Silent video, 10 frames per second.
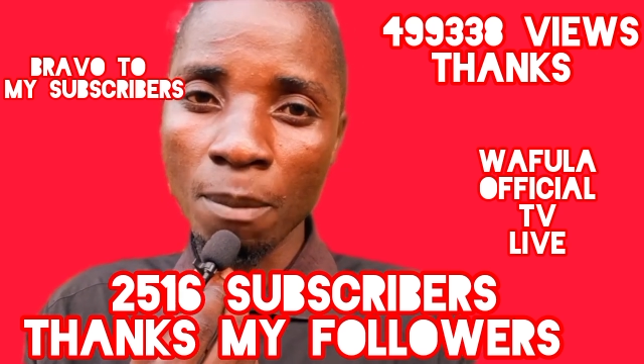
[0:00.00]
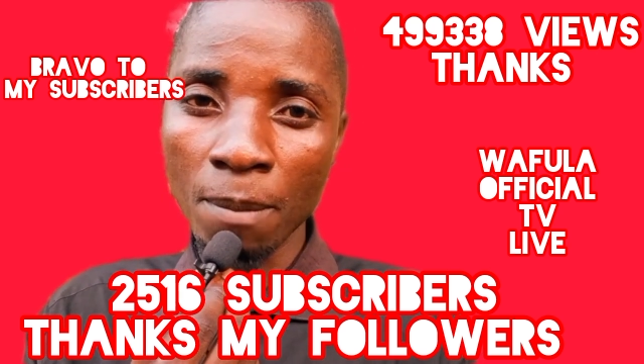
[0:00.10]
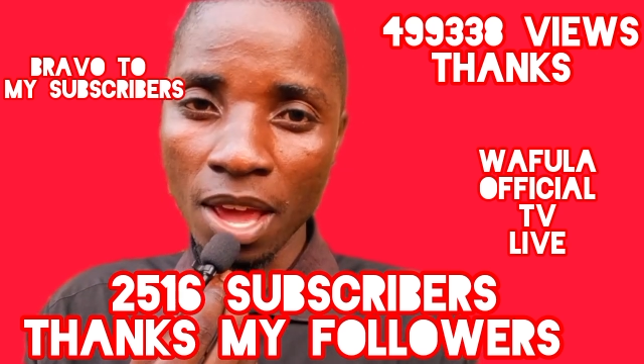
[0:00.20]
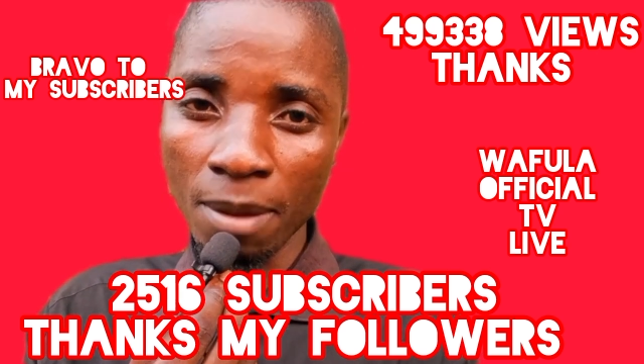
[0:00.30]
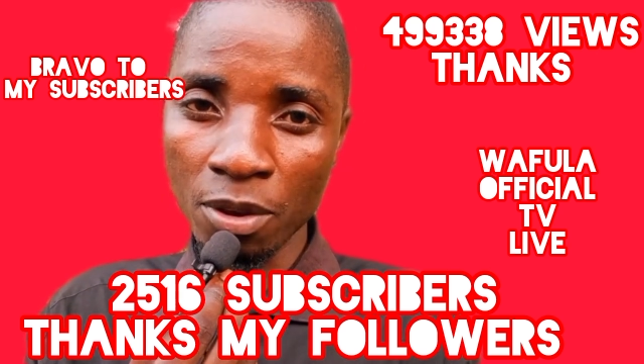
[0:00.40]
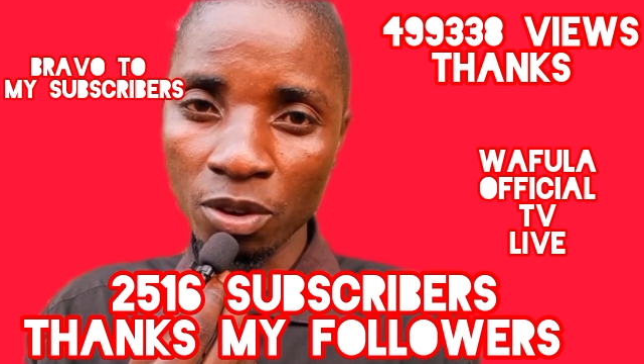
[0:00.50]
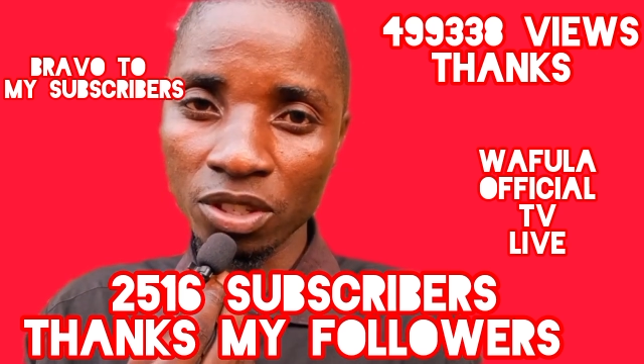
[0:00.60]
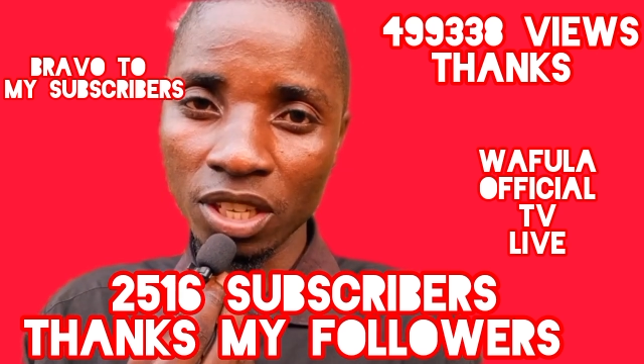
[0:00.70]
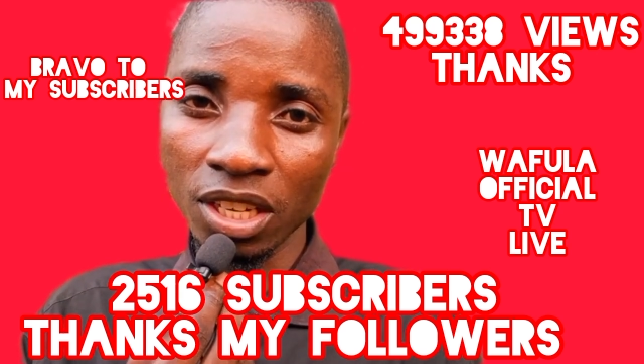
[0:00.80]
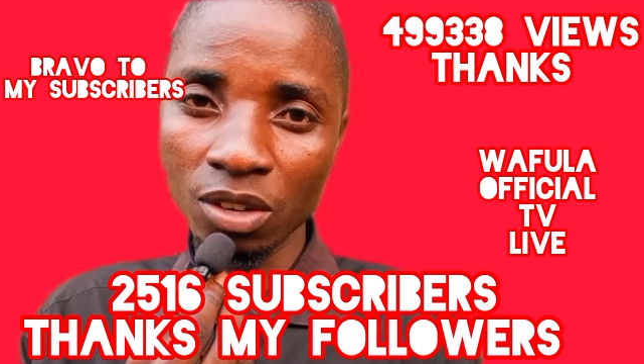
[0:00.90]
my
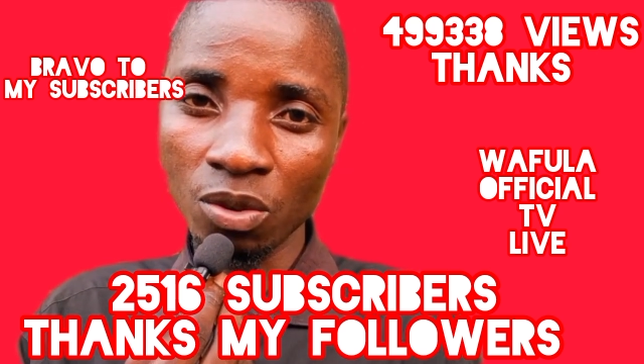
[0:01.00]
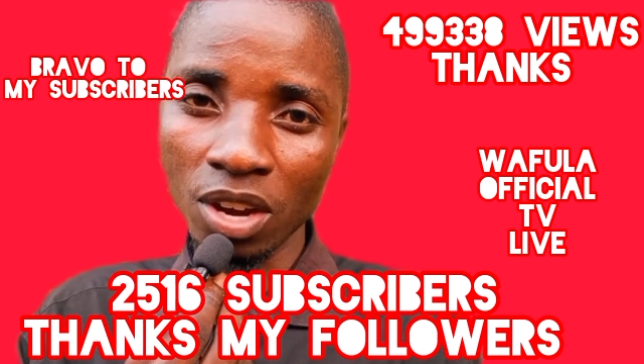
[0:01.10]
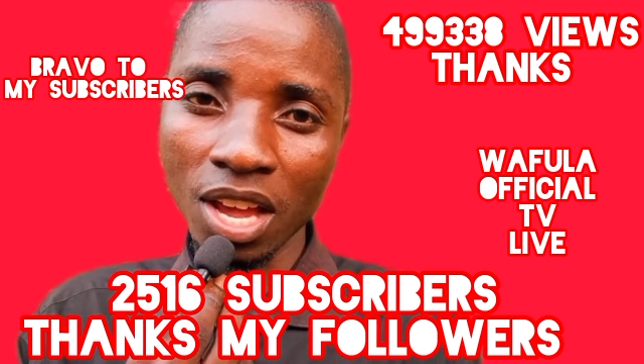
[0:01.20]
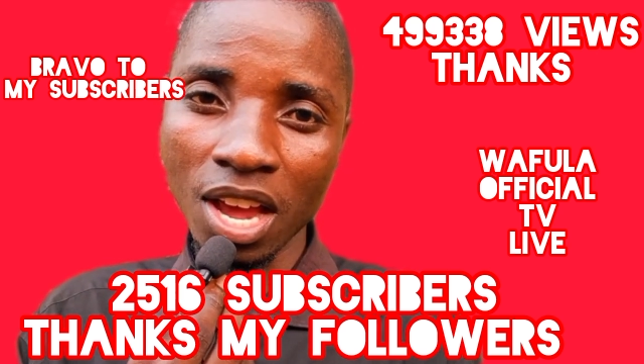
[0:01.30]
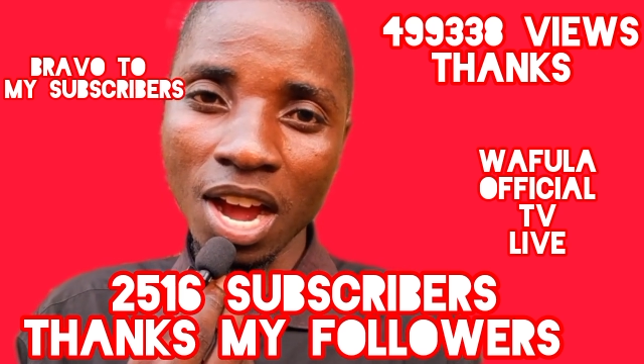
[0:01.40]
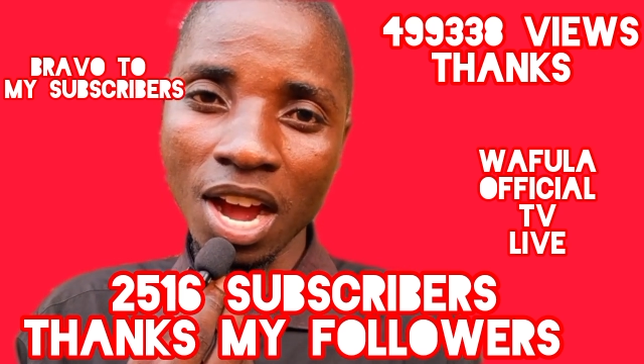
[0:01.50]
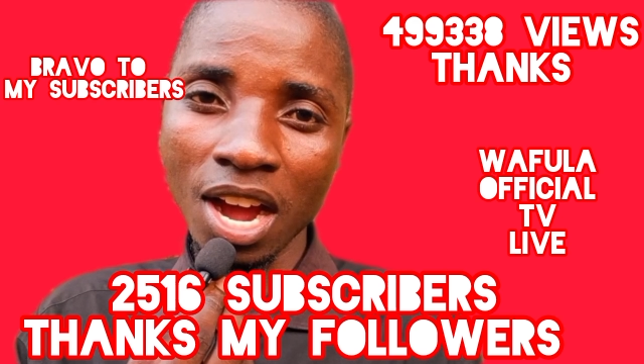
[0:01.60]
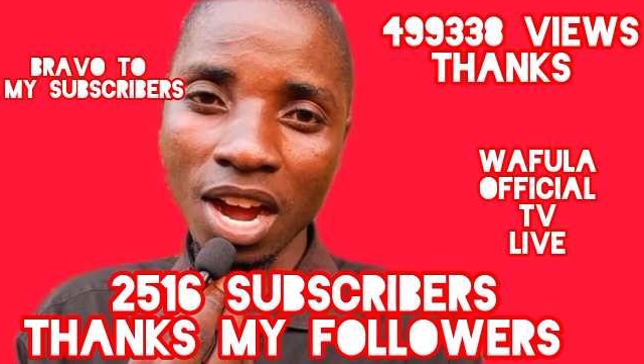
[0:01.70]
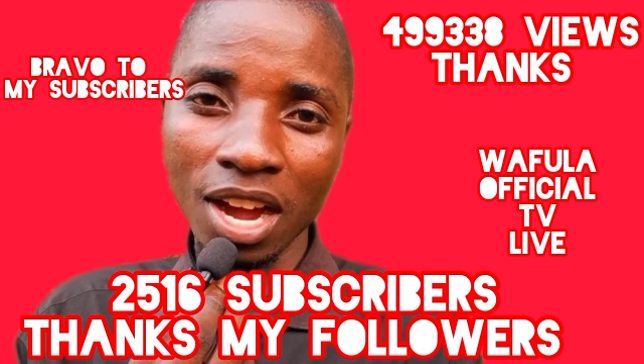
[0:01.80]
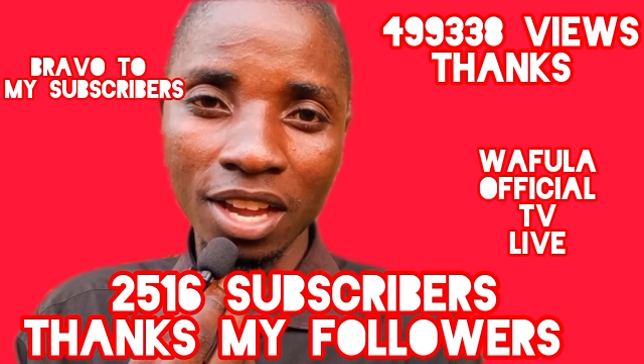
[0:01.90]
music, where
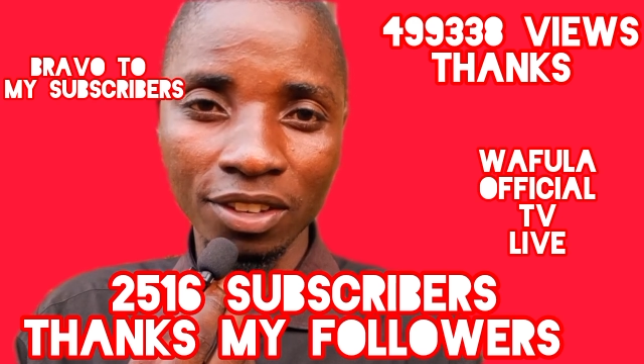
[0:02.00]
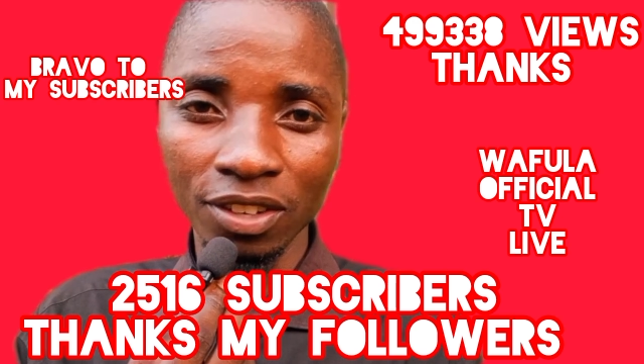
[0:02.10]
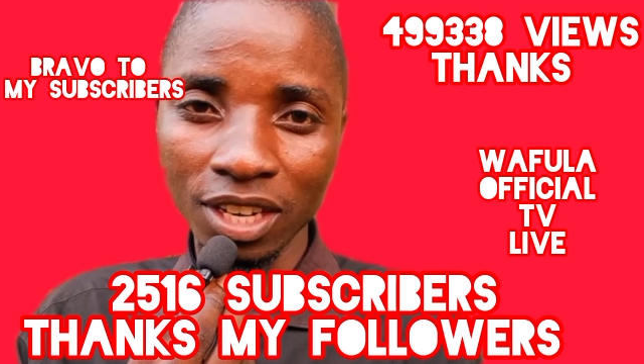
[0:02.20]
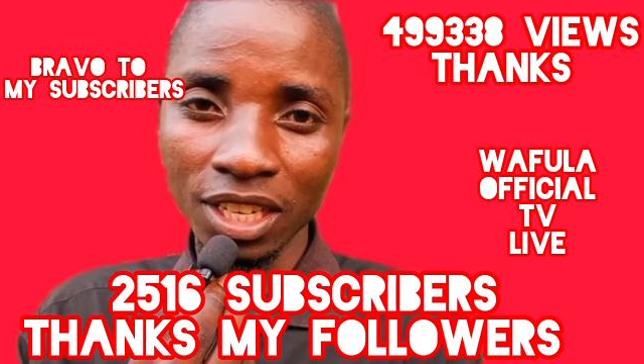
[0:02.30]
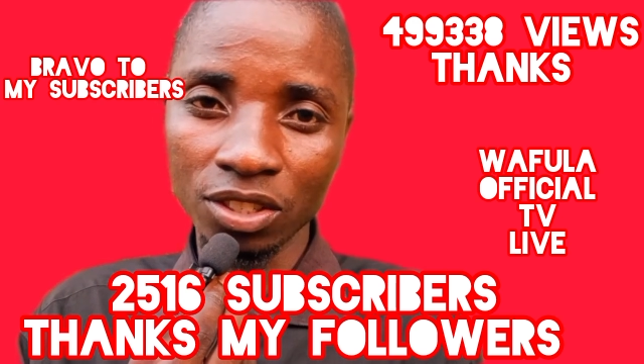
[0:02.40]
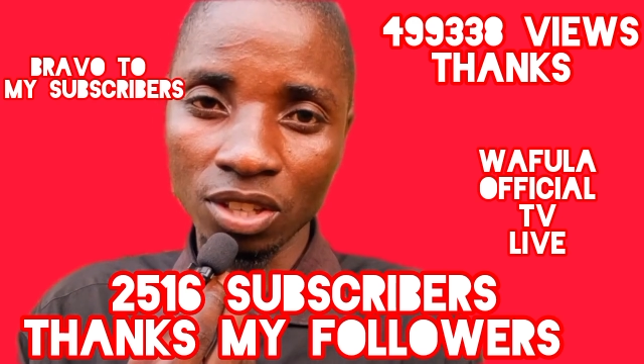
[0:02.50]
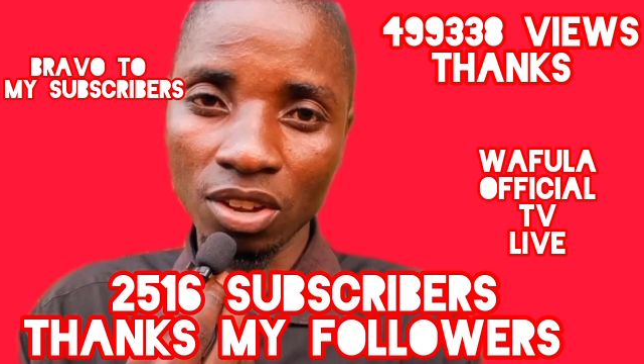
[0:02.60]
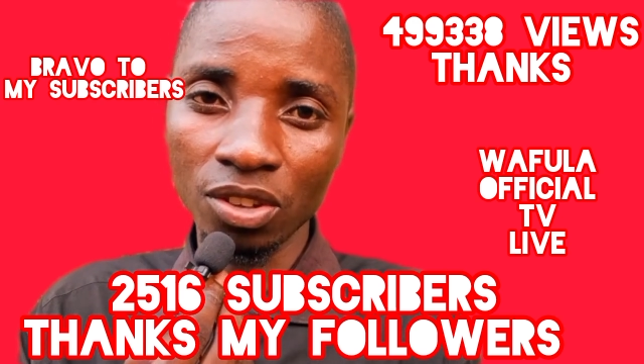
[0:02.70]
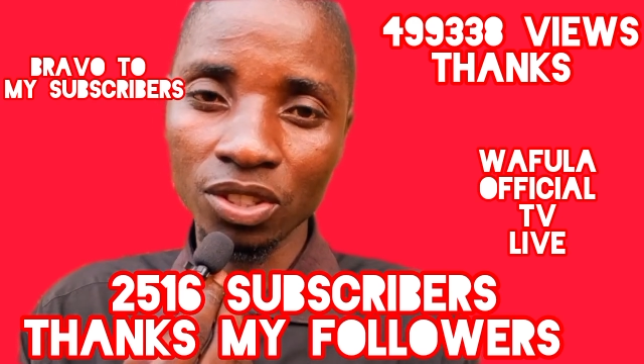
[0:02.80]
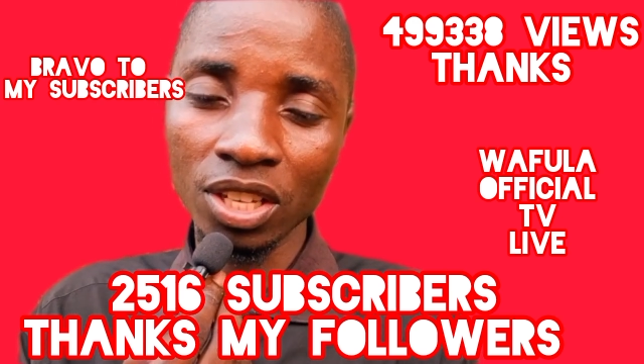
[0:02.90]
I release
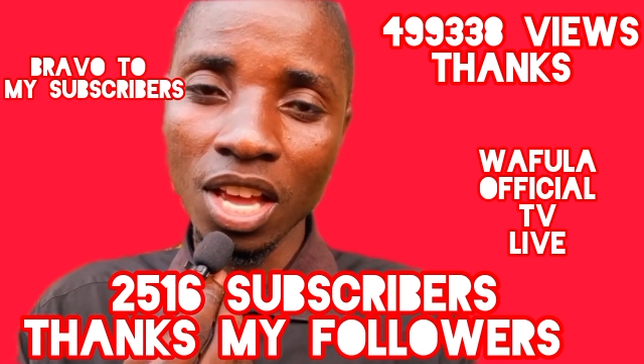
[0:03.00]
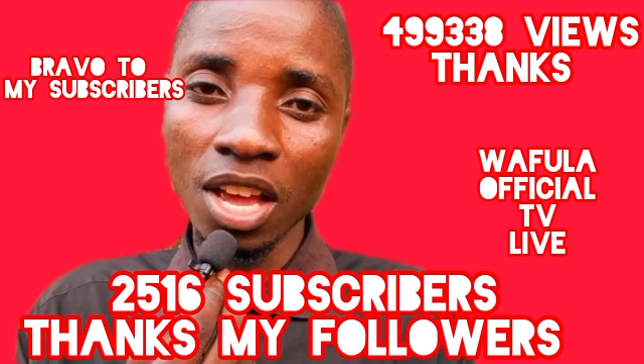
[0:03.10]
songs.